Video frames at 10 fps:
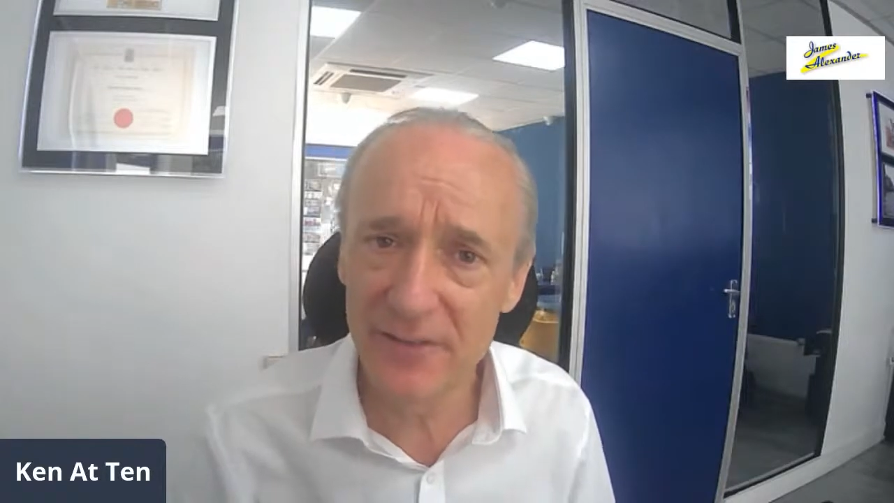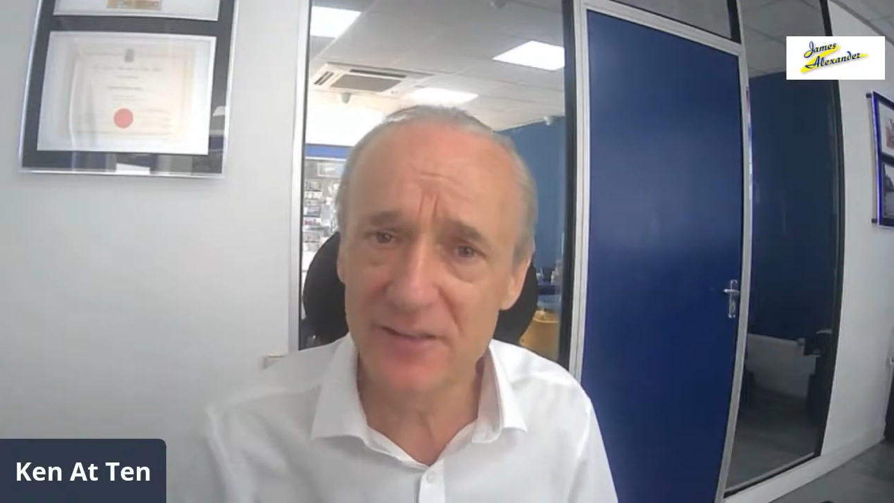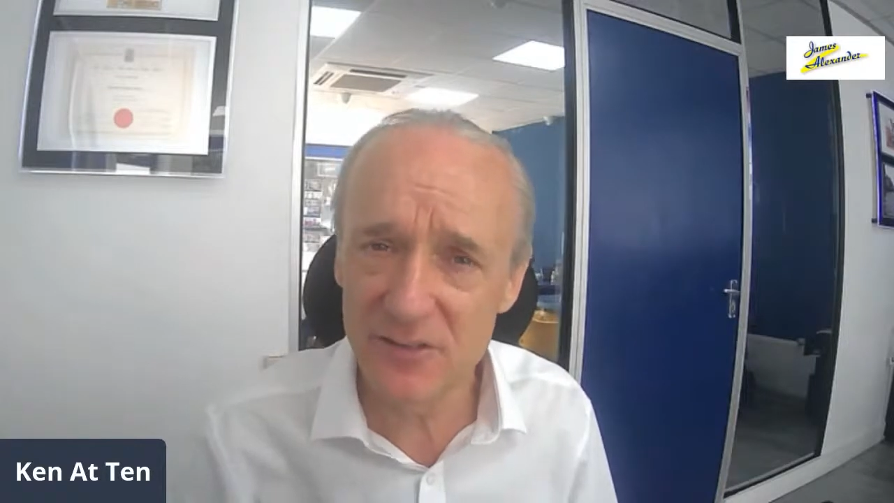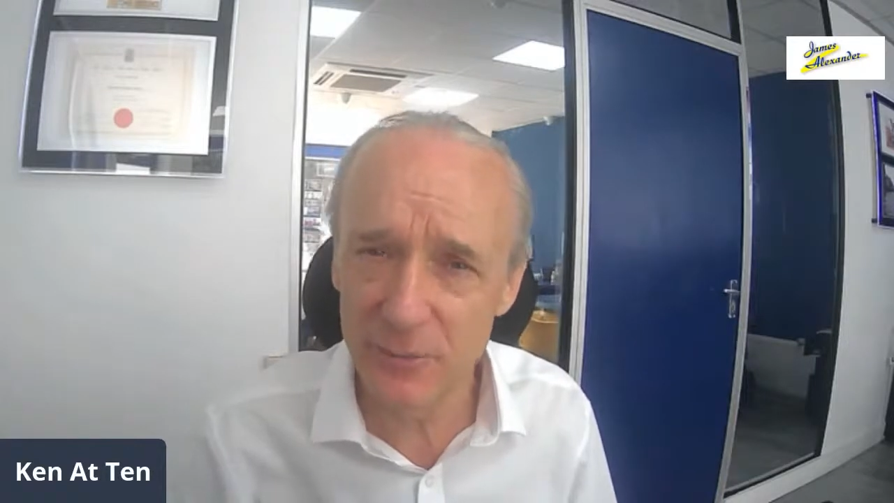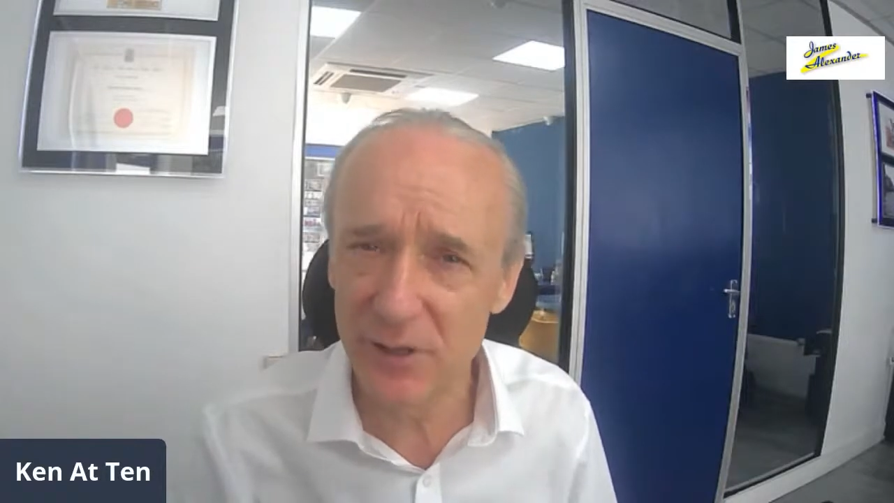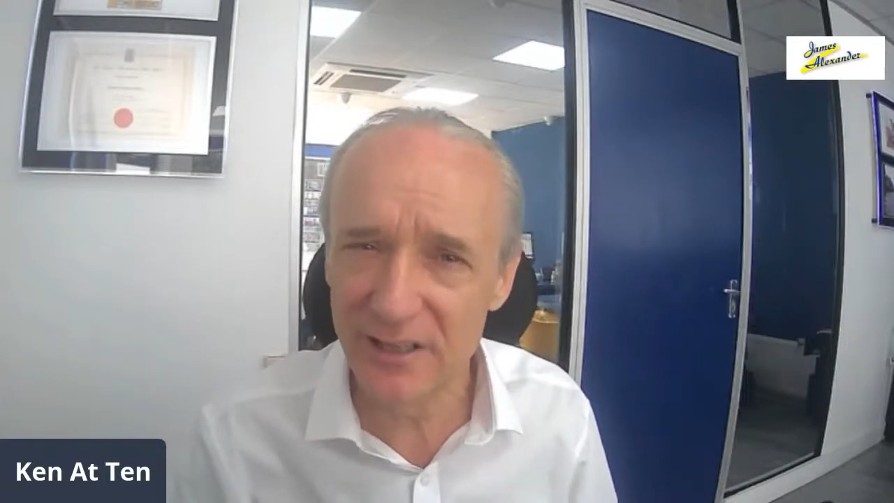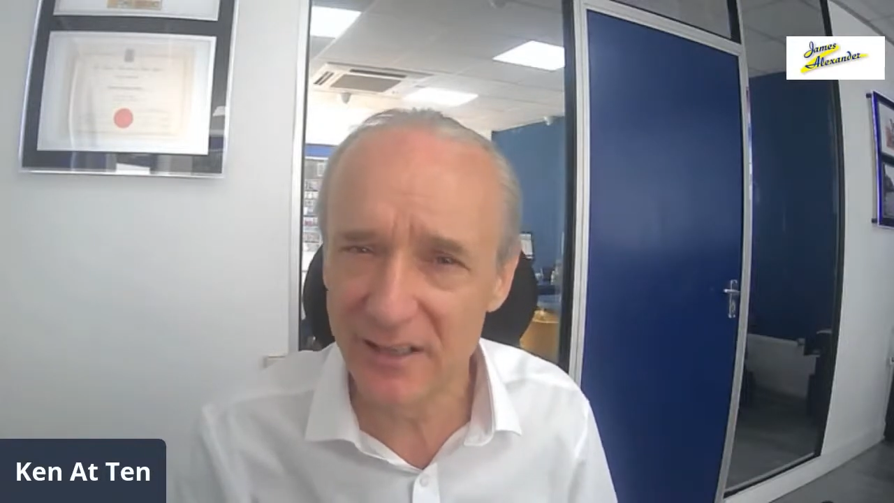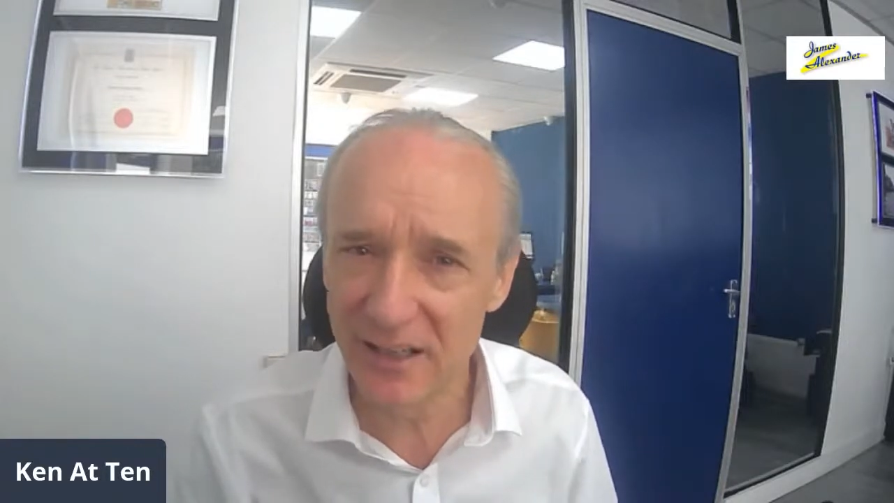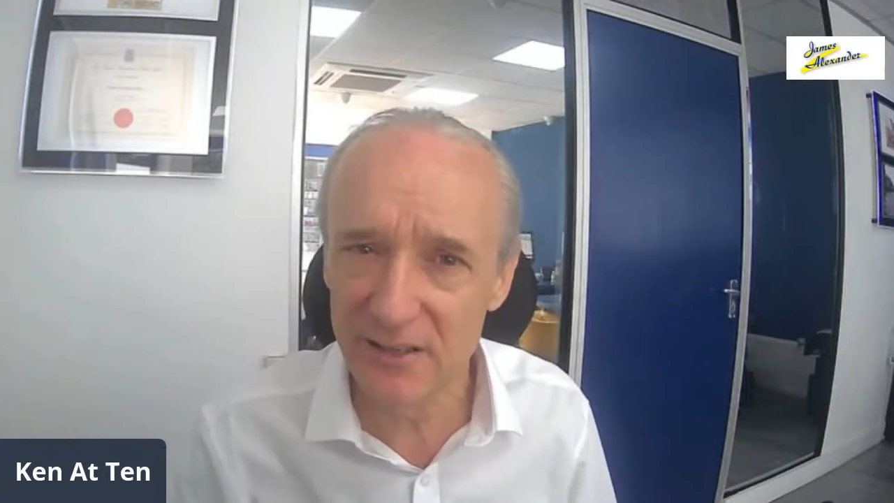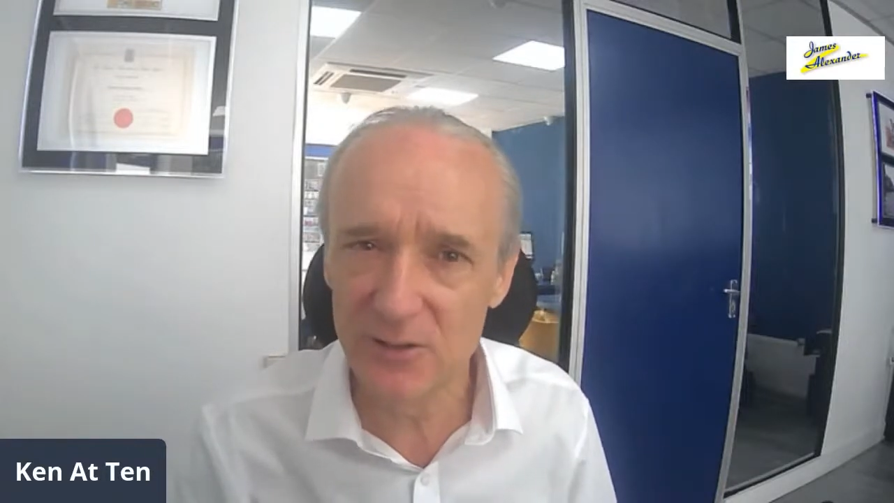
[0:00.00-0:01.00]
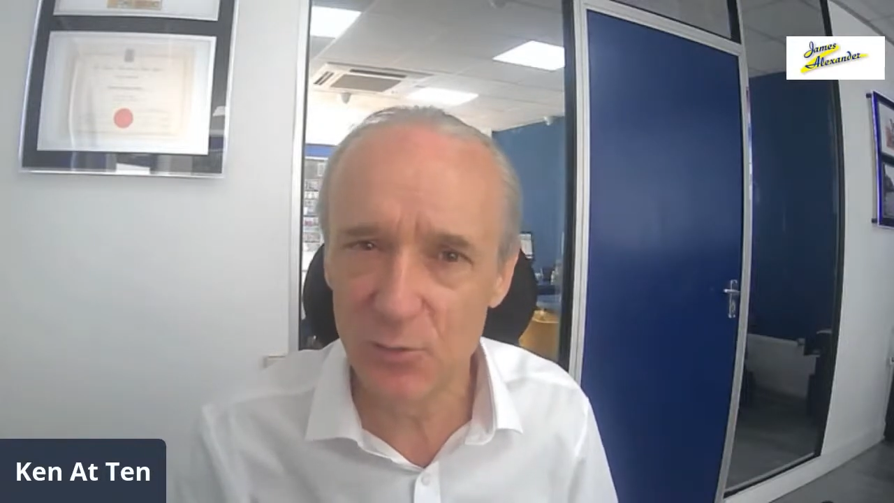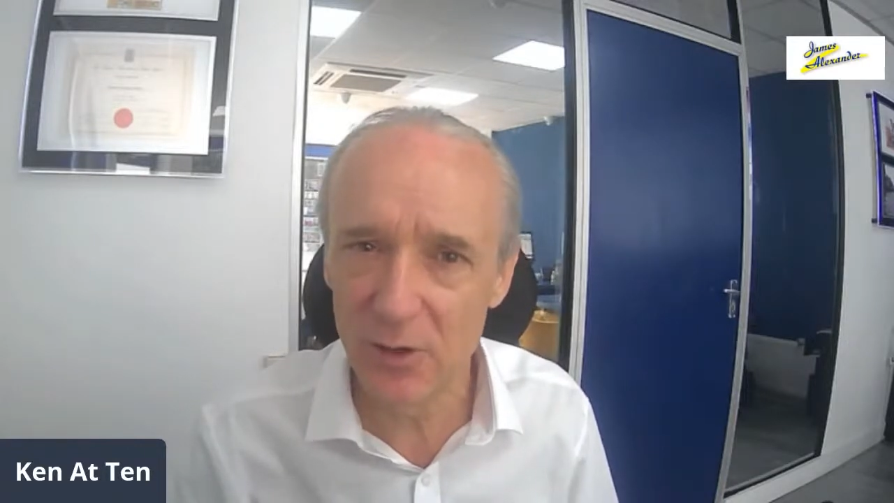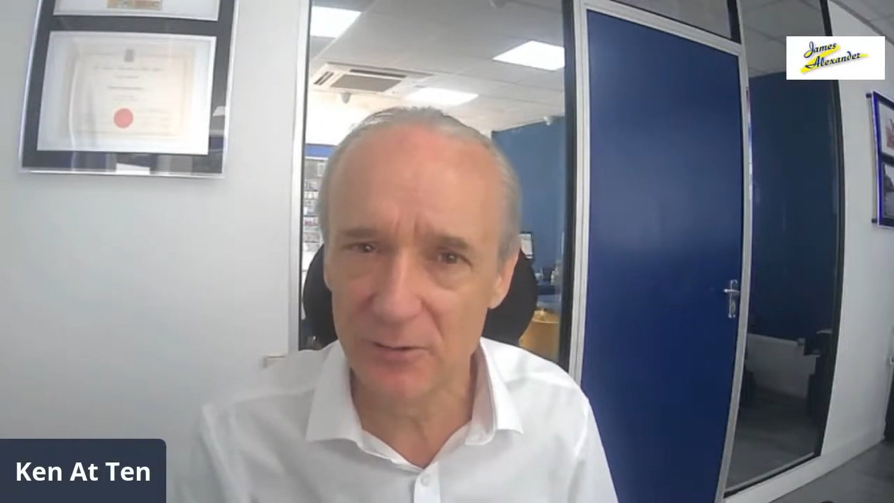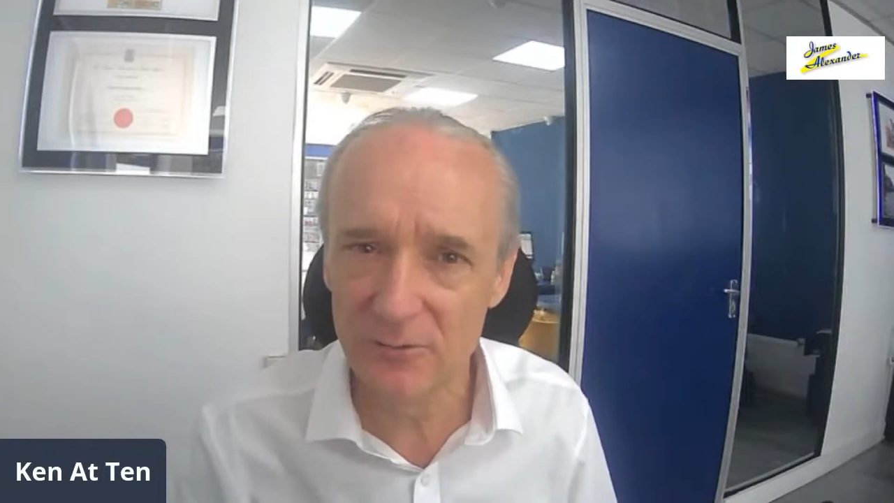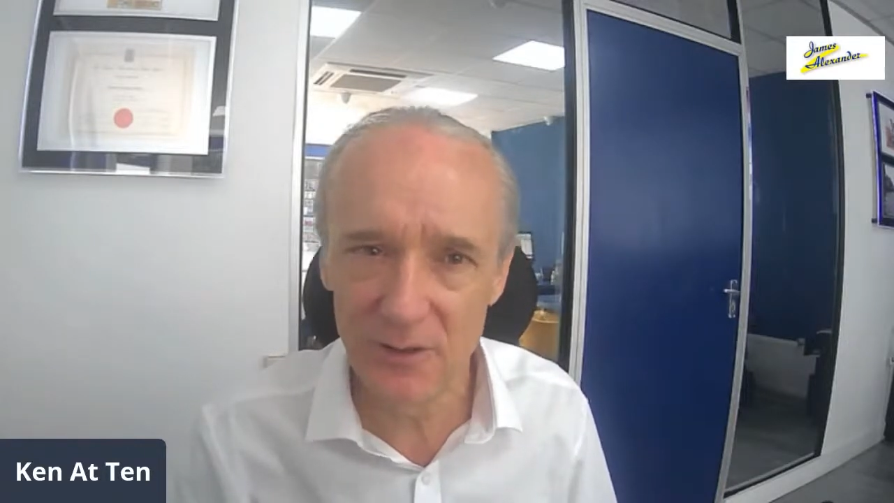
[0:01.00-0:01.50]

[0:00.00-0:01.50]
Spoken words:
things that are brightly colored as well.